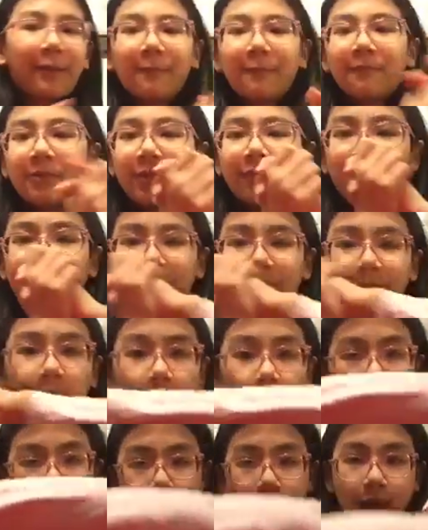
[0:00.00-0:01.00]

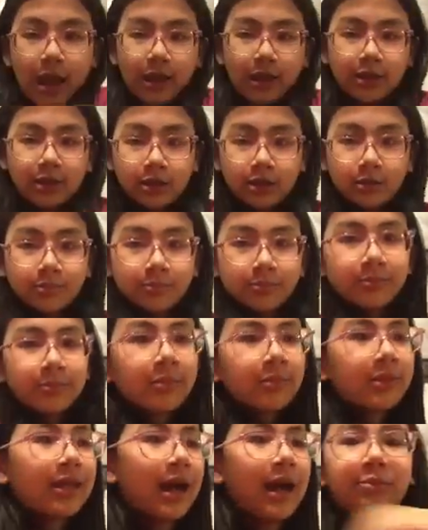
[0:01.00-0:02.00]
before I,
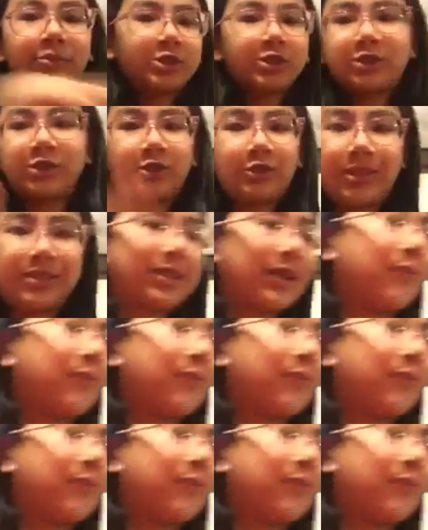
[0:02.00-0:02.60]
yeah, I'm just gonna show the